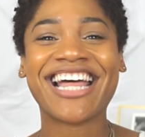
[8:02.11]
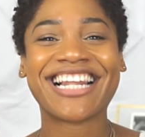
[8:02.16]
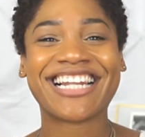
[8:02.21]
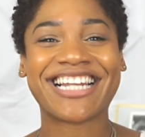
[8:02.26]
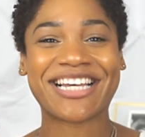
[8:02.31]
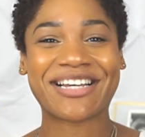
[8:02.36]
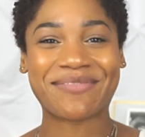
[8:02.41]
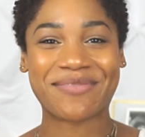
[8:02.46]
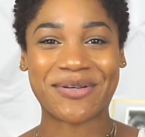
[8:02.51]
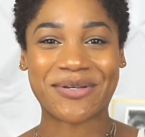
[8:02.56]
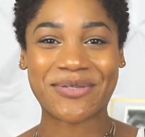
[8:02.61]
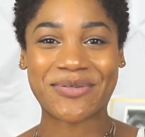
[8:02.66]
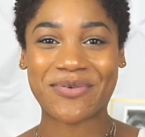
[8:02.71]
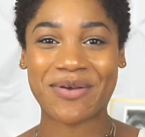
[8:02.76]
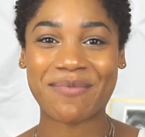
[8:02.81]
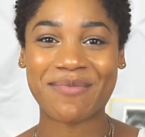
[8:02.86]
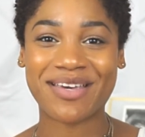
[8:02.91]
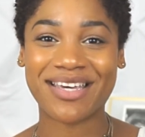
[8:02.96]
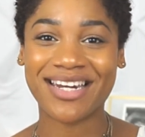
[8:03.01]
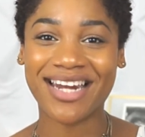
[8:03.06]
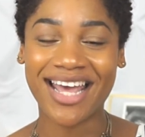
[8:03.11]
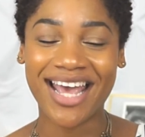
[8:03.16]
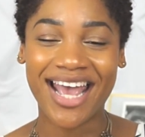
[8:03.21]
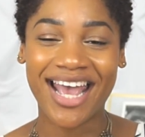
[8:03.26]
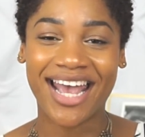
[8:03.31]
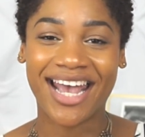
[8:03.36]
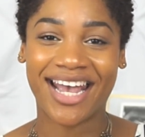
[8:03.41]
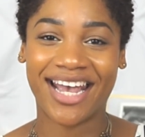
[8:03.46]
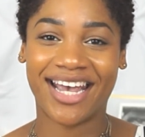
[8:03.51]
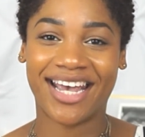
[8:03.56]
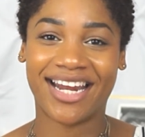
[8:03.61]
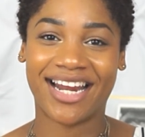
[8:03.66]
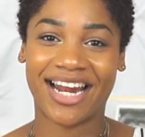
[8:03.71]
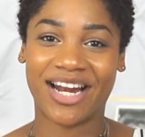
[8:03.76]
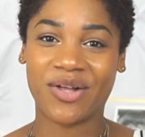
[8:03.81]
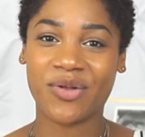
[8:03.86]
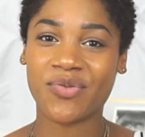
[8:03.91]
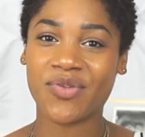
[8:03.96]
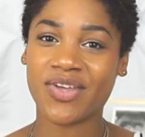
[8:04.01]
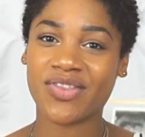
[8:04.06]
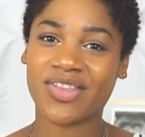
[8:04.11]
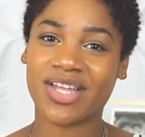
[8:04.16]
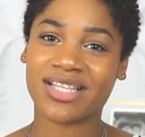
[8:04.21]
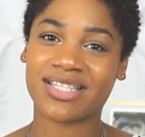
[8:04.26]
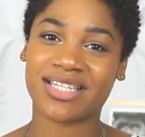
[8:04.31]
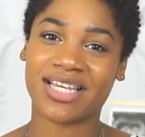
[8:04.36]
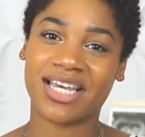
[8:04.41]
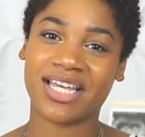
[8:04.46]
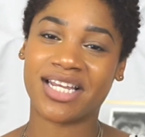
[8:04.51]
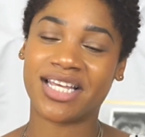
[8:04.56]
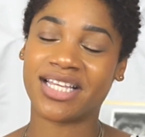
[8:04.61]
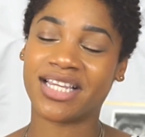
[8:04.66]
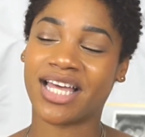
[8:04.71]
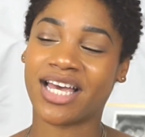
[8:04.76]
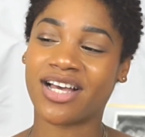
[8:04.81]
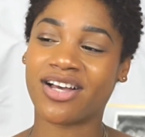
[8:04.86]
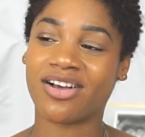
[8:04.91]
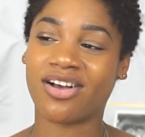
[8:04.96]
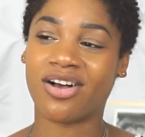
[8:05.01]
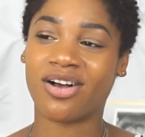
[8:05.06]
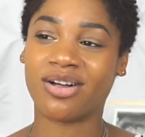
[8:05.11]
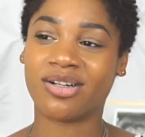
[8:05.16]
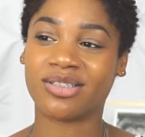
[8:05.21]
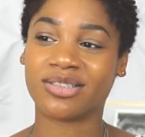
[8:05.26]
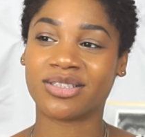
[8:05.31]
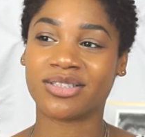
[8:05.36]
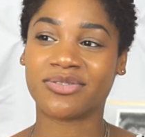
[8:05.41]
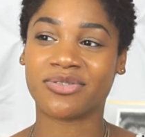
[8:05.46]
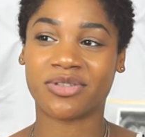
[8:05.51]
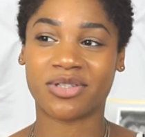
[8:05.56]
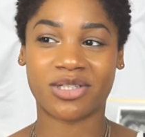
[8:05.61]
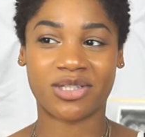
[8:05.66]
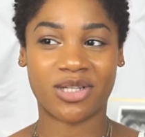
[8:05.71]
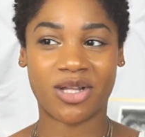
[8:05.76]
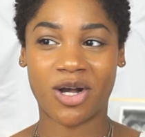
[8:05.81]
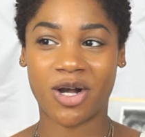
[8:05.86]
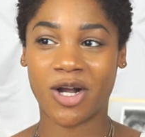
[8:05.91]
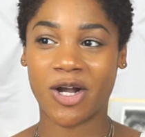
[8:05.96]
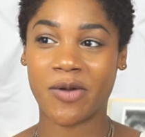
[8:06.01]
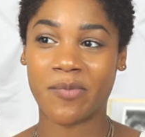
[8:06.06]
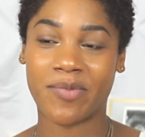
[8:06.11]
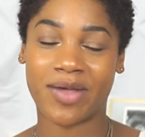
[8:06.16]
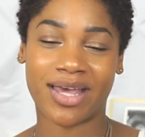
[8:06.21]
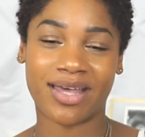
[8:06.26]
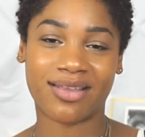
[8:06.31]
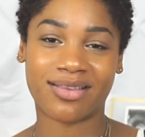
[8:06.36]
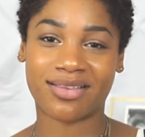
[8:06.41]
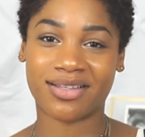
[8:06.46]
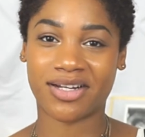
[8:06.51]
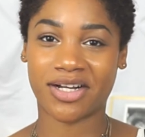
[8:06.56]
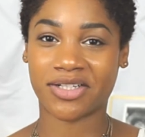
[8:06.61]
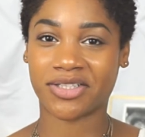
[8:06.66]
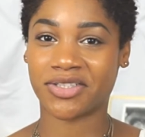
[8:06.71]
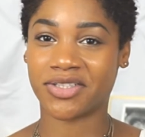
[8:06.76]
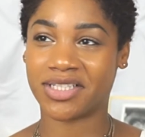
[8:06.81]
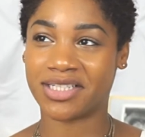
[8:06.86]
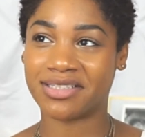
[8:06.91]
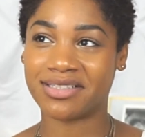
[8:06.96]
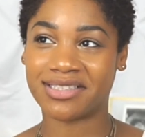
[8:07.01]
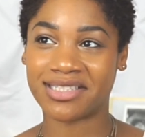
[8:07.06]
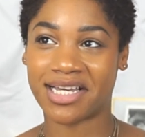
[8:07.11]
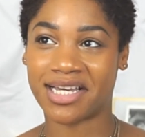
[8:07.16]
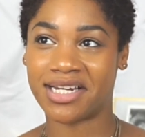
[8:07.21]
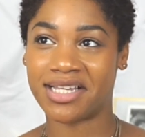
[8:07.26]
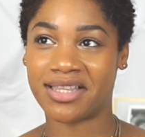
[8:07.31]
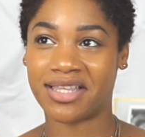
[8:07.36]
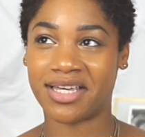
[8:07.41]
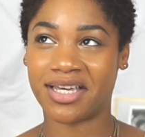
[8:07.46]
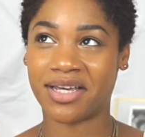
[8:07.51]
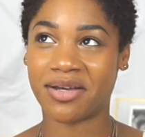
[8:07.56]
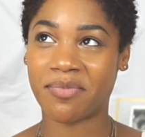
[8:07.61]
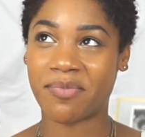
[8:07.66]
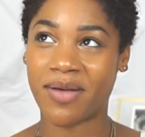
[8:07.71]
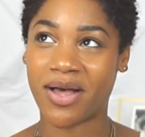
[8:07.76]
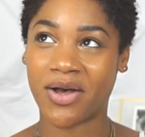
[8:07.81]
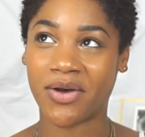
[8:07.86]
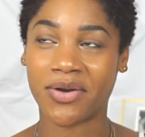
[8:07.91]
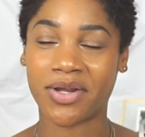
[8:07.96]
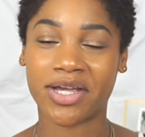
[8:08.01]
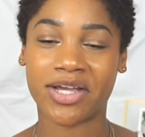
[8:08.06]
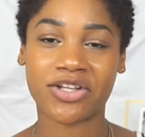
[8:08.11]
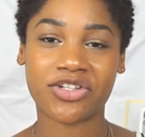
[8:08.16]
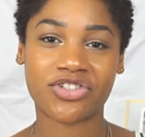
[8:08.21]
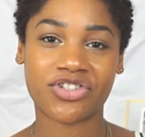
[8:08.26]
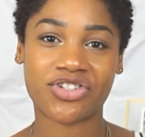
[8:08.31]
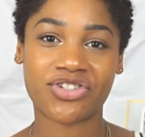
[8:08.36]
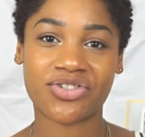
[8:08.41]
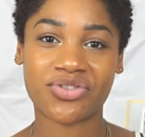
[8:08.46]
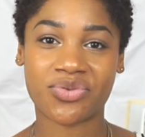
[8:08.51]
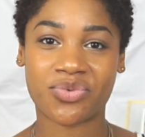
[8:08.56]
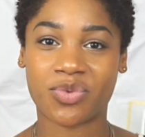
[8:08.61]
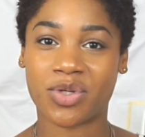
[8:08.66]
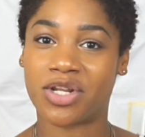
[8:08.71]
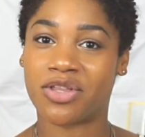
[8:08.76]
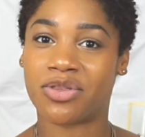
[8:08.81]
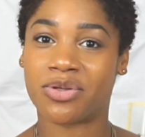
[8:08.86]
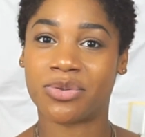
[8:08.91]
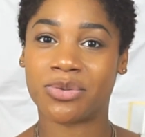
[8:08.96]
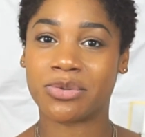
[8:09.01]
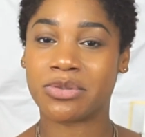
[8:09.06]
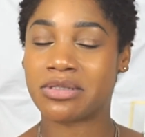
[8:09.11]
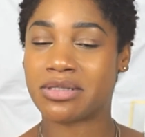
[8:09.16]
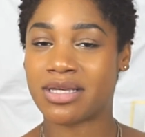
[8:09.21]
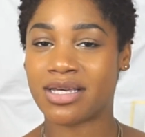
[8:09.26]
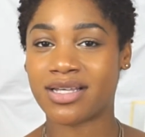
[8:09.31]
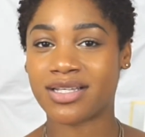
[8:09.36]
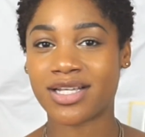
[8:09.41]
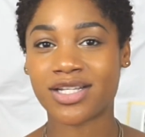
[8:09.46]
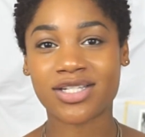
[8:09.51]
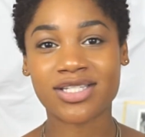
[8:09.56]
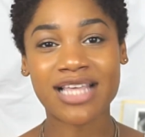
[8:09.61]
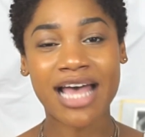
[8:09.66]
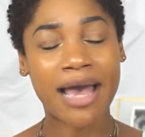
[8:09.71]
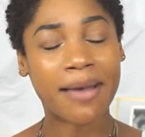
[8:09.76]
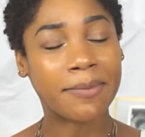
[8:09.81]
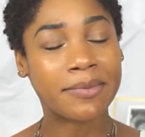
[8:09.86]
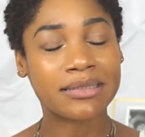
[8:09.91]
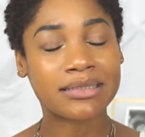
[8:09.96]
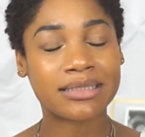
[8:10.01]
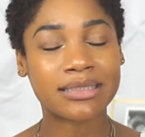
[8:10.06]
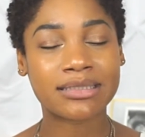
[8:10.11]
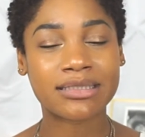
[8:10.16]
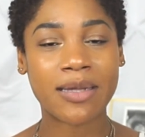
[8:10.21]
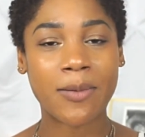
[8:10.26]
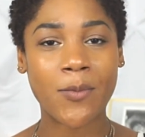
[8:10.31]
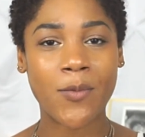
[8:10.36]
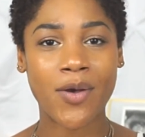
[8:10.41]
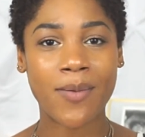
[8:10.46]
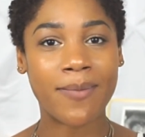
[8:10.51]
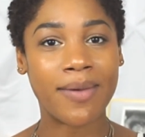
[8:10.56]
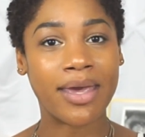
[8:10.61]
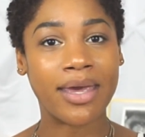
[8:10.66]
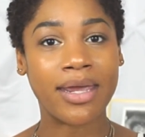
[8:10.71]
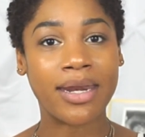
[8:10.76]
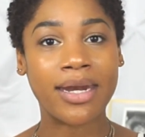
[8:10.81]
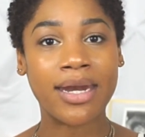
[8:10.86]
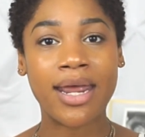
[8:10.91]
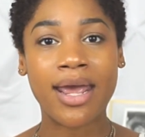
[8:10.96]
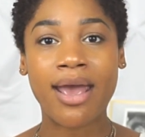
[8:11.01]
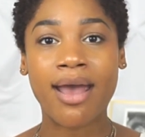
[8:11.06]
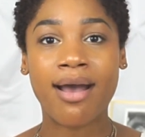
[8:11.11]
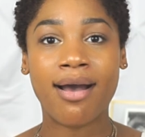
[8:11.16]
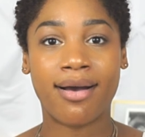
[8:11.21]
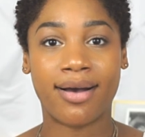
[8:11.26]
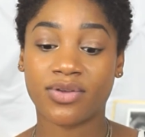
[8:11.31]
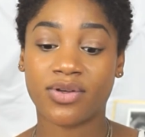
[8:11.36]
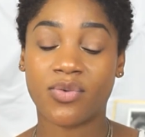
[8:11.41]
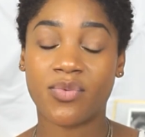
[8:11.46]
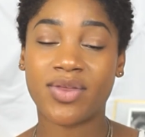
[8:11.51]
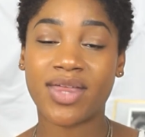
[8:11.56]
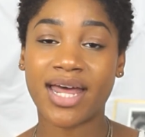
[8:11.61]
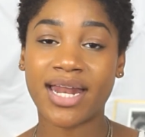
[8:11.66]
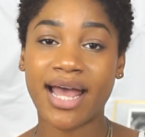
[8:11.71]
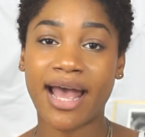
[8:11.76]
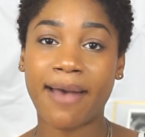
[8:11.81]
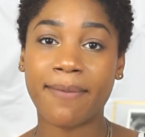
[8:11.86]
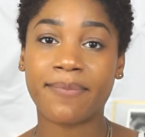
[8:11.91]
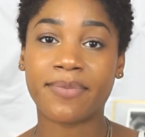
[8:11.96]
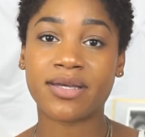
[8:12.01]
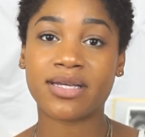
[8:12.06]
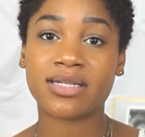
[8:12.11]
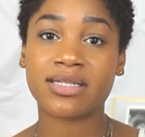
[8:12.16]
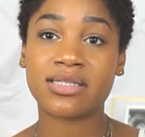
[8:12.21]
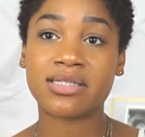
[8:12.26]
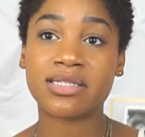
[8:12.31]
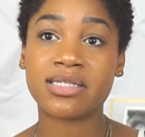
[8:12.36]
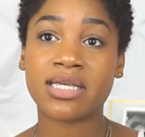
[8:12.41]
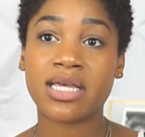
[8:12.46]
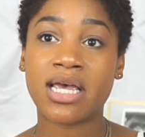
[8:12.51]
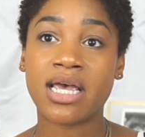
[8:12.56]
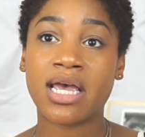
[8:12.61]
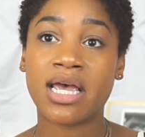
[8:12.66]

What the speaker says: like most women. And I don't think that's any like cause for alarm. Like the doctor didn't say anything about it. It's just one of those things that just happens to some women. When that happens,